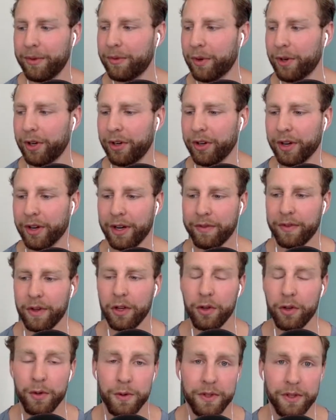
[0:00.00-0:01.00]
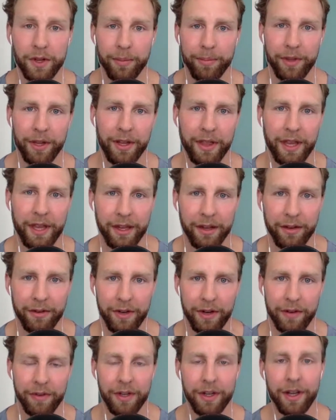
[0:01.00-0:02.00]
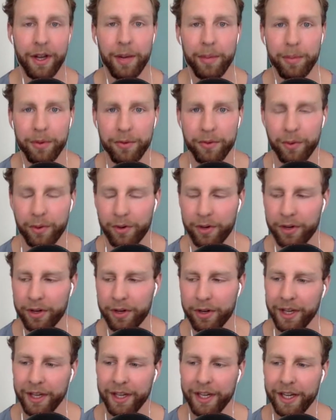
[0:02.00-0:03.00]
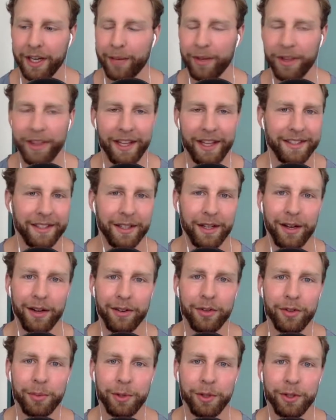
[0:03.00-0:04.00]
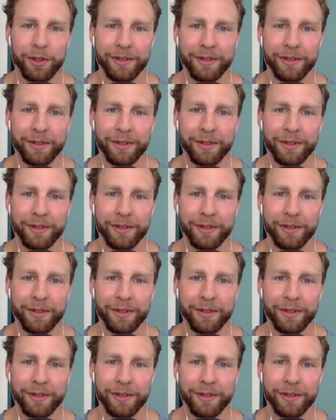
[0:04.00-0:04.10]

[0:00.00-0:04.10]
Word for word: you're going to have to do something that you've never done before. And I mean, that's uncomfortable.